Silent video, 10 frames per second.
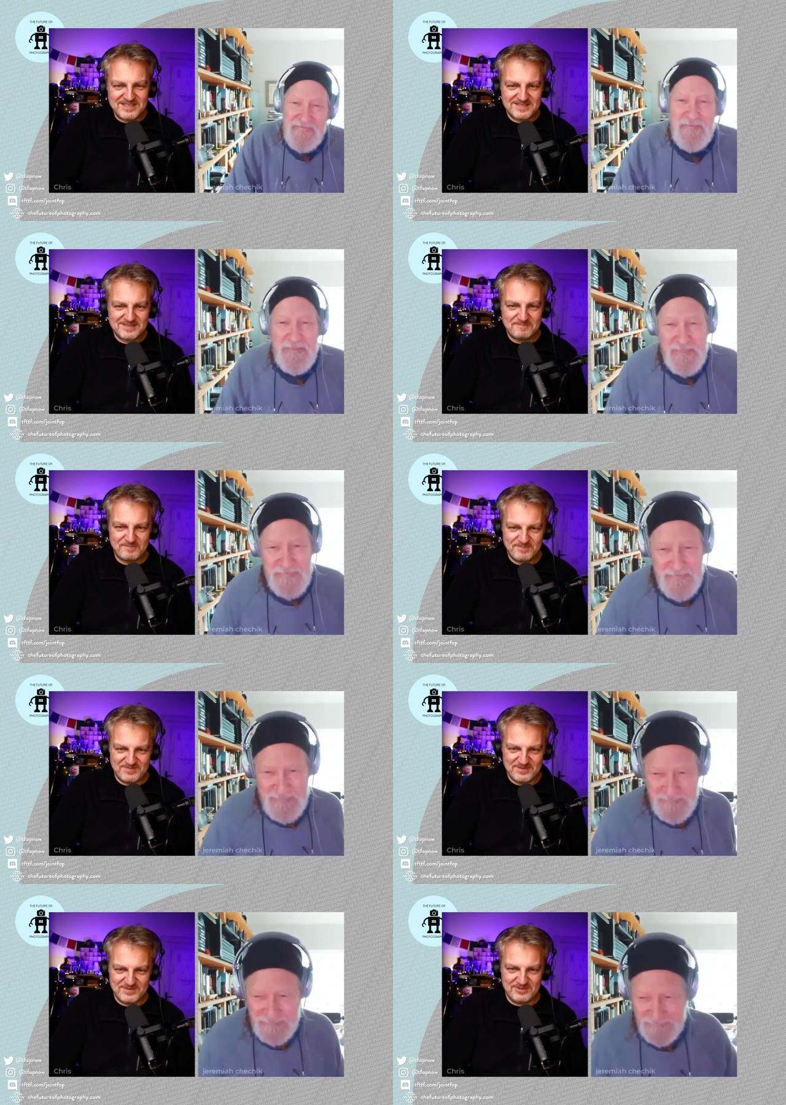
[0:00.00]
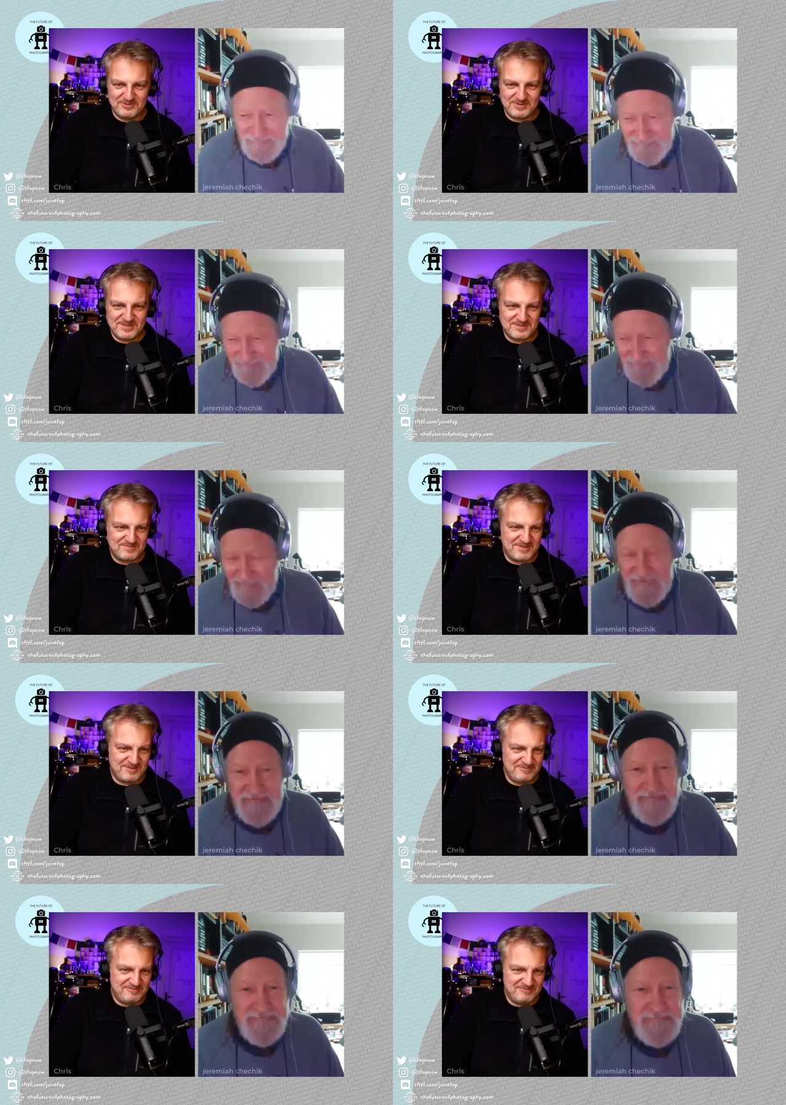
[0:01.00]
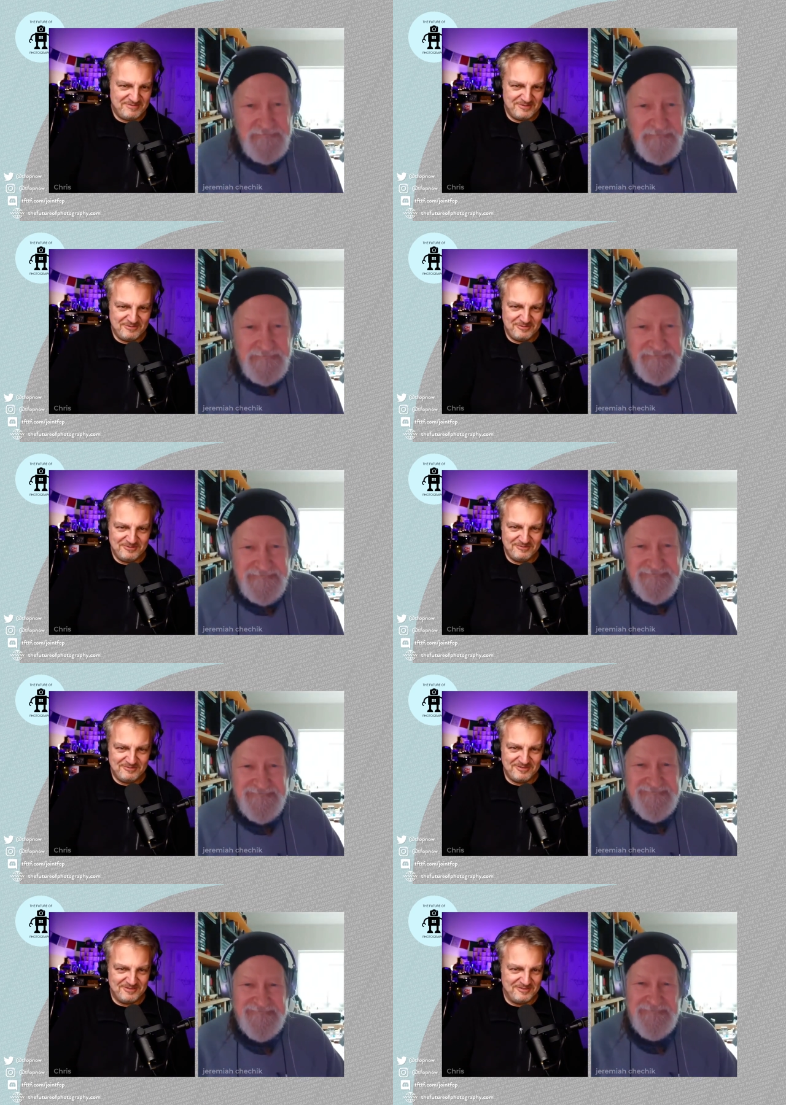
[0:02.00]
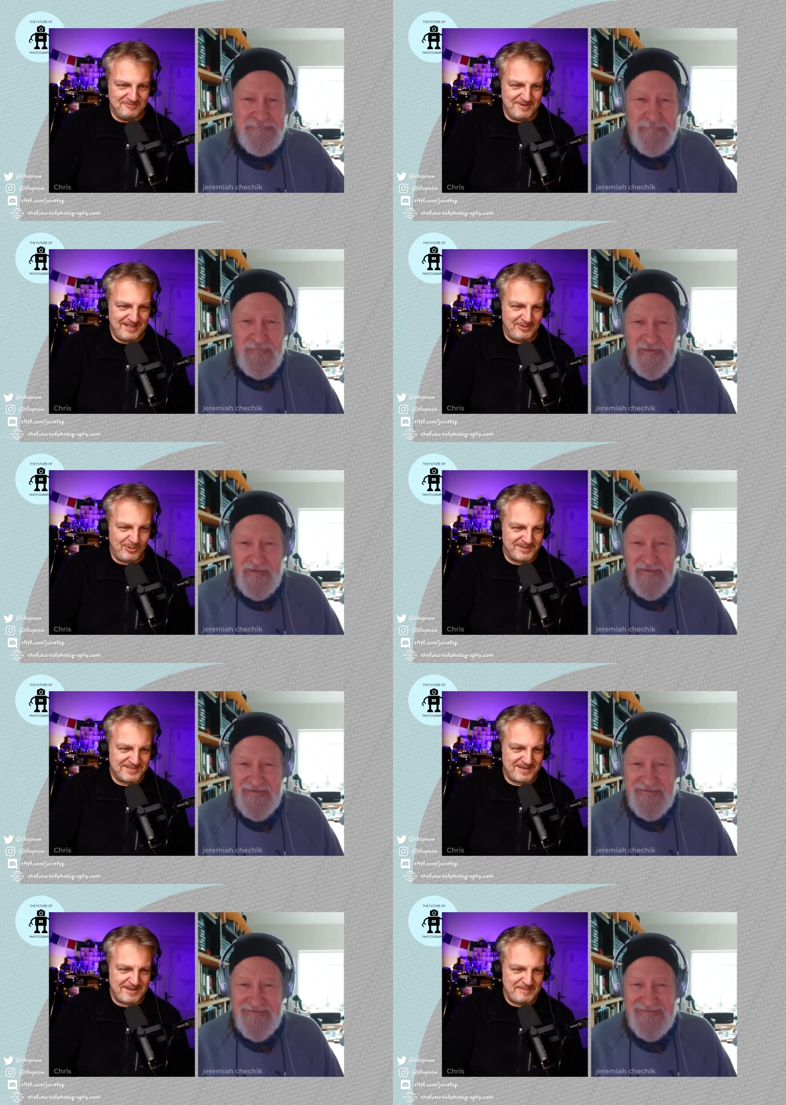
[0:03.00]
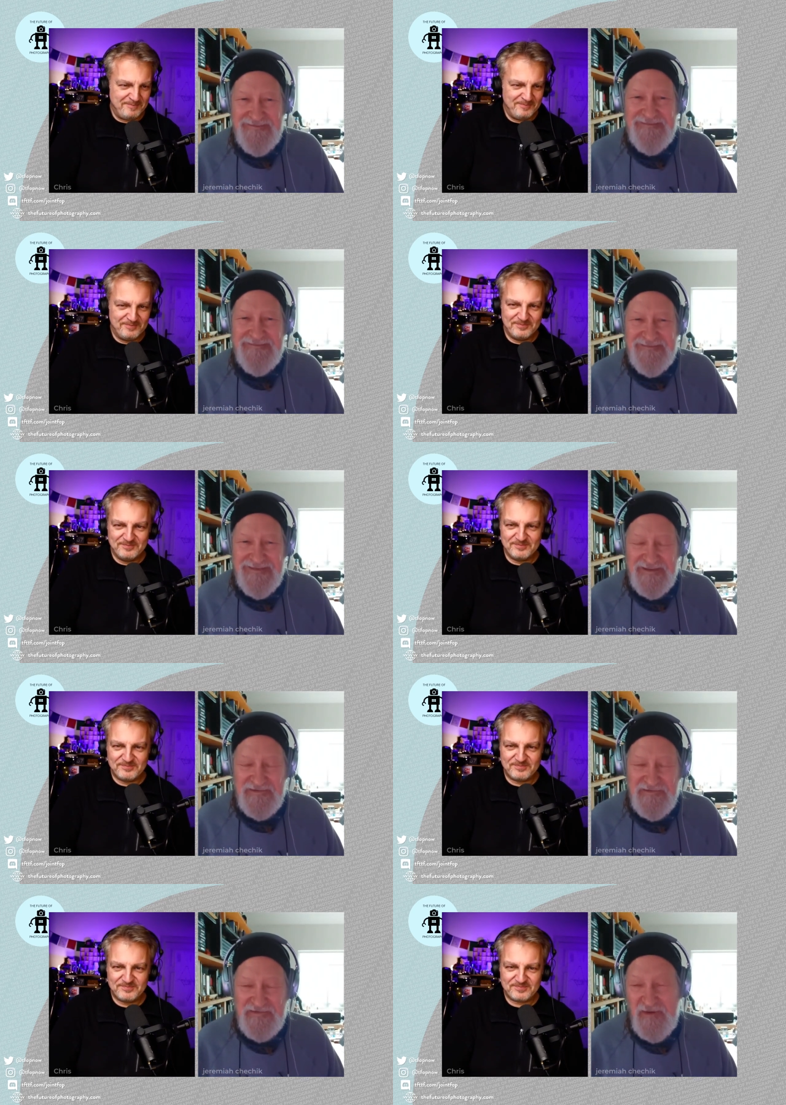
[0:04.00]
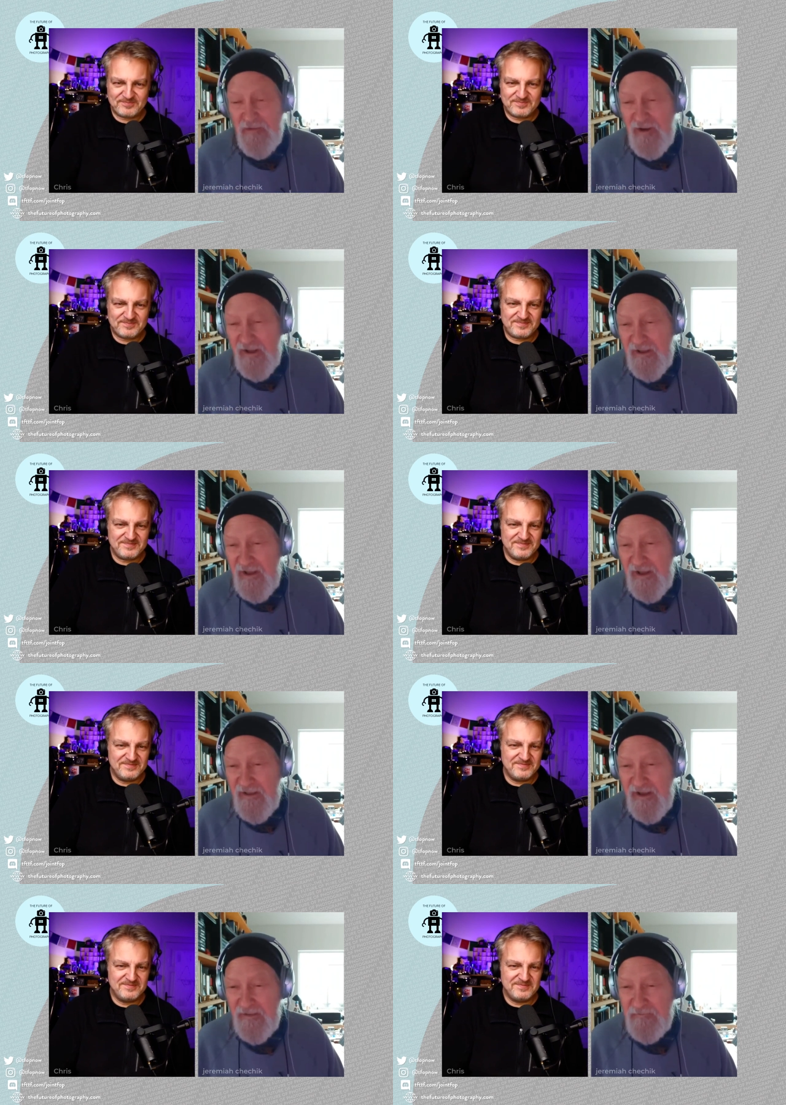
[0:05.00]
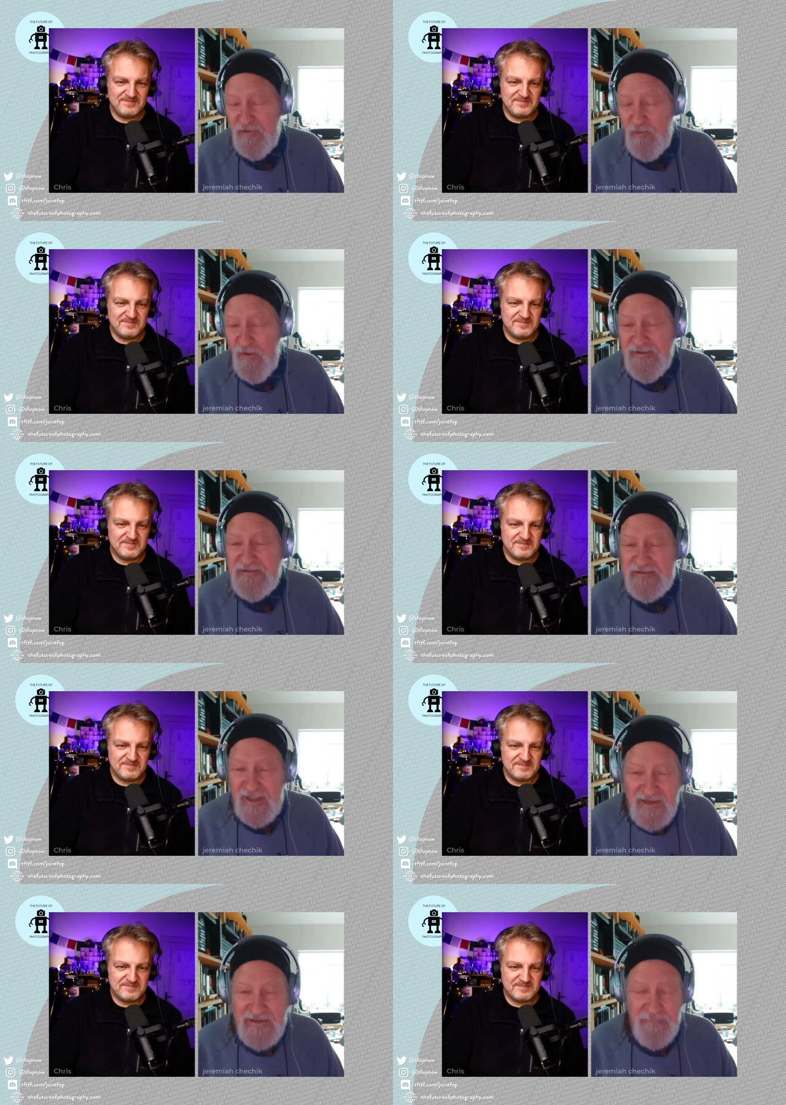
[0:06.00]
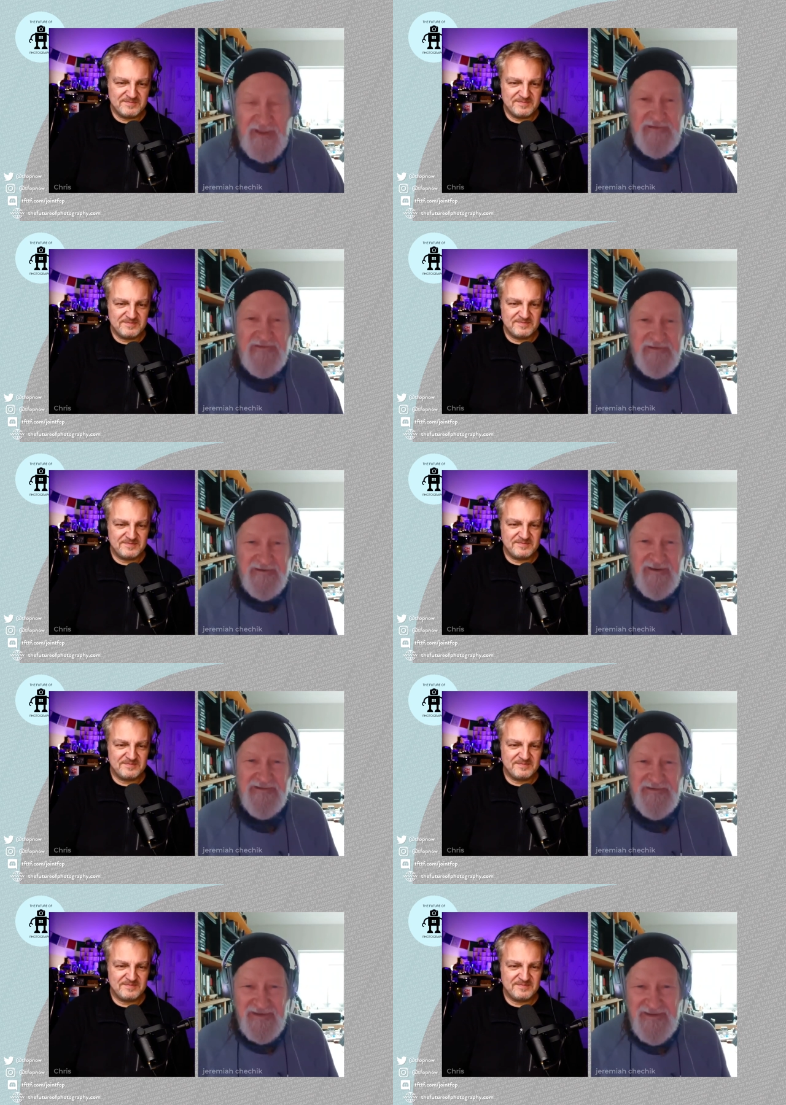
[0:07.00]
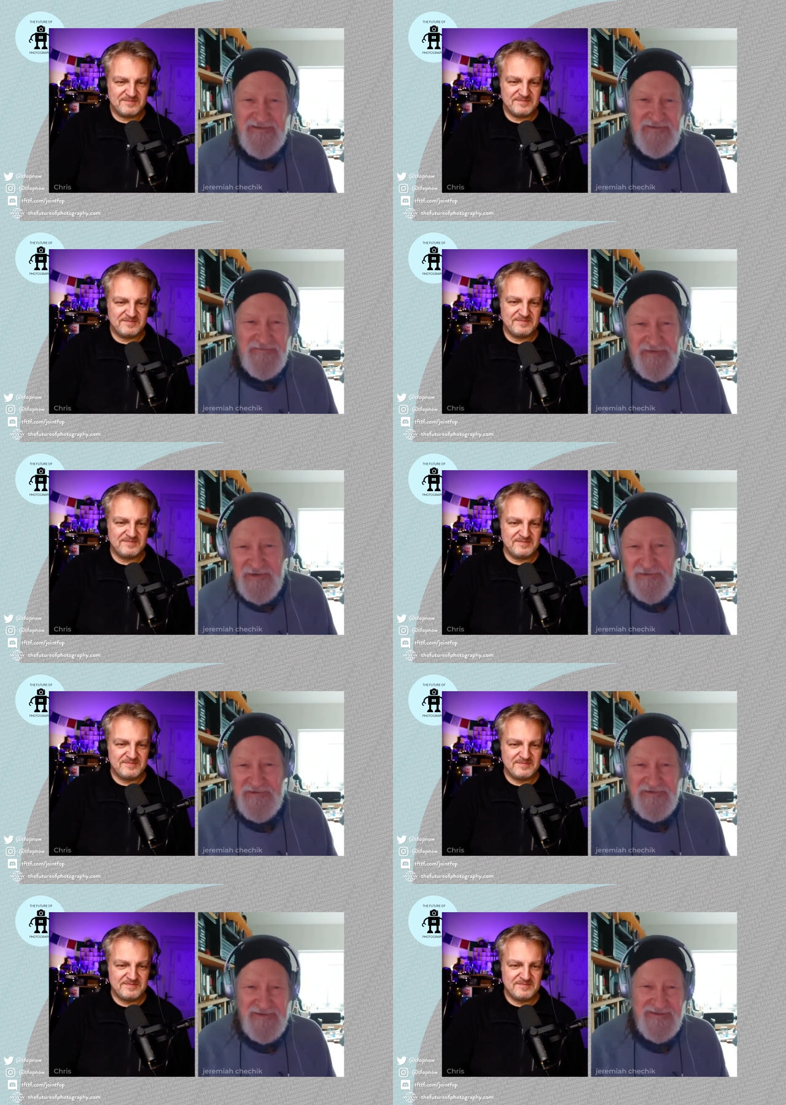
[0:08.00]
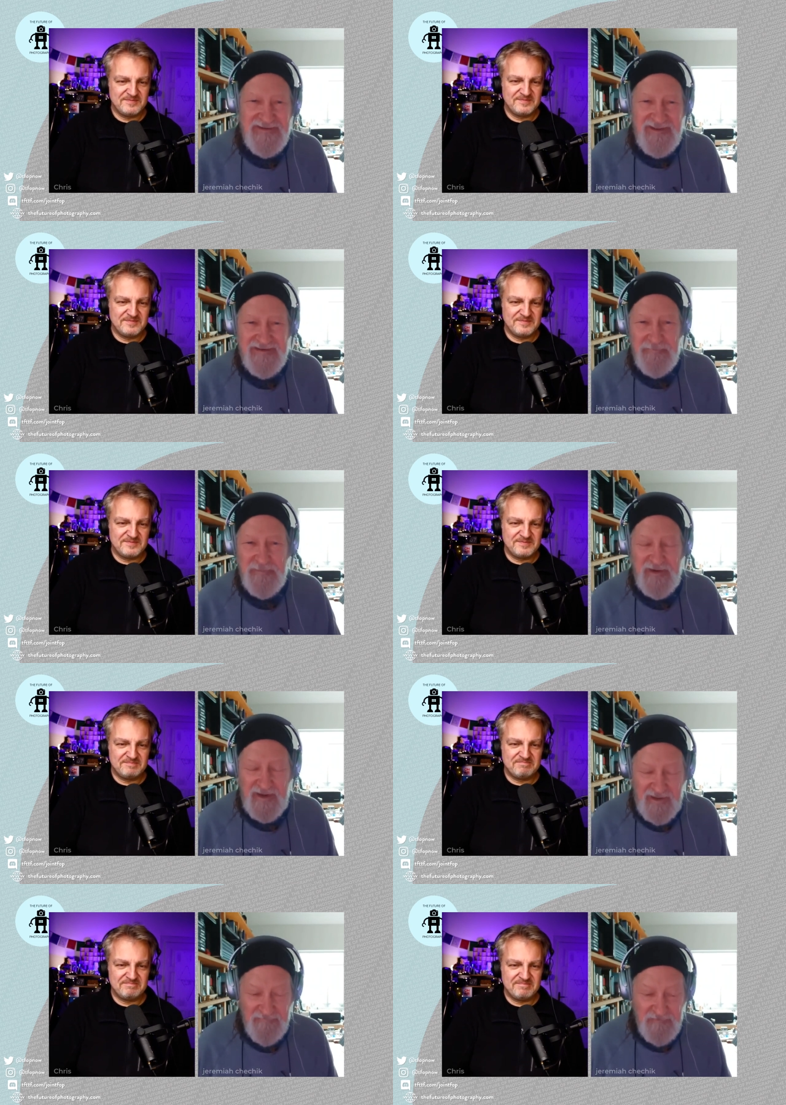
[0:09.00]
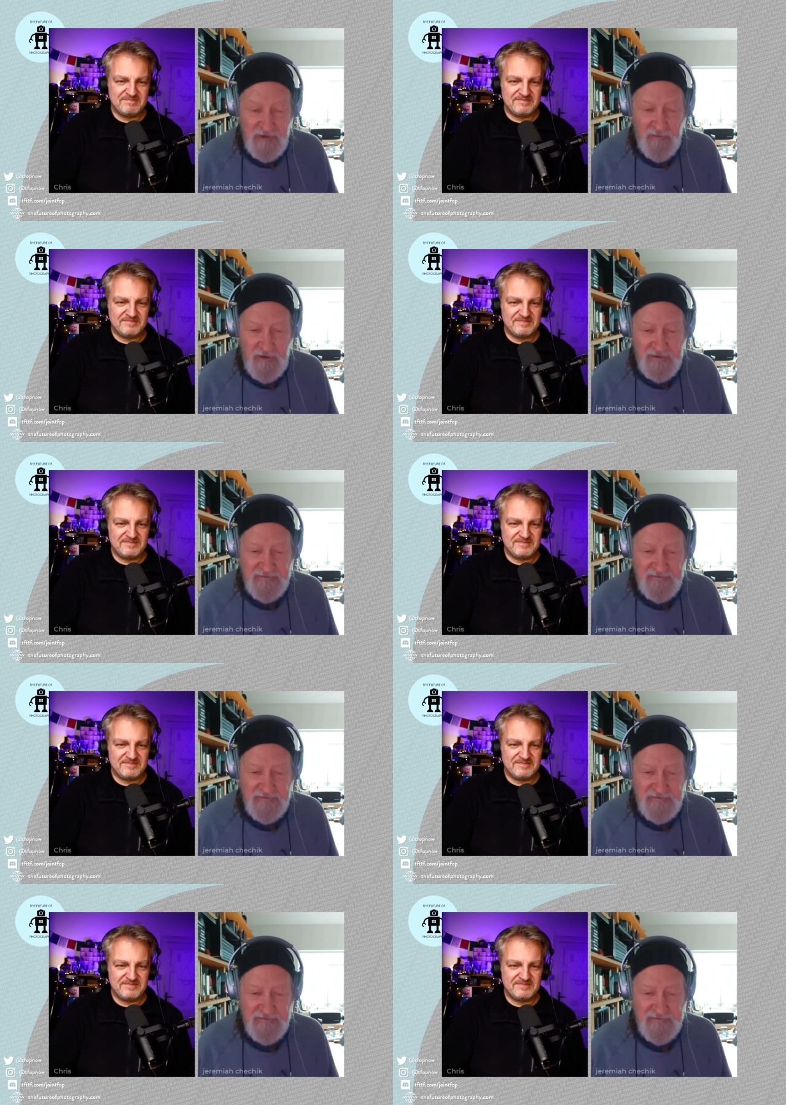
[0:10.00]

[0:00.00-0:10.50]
Speaker 1: these tools don't do well all the time.
Speaker 2: Yes, so I, I, I, quite like Mastodon's ease of use, and, and but I have no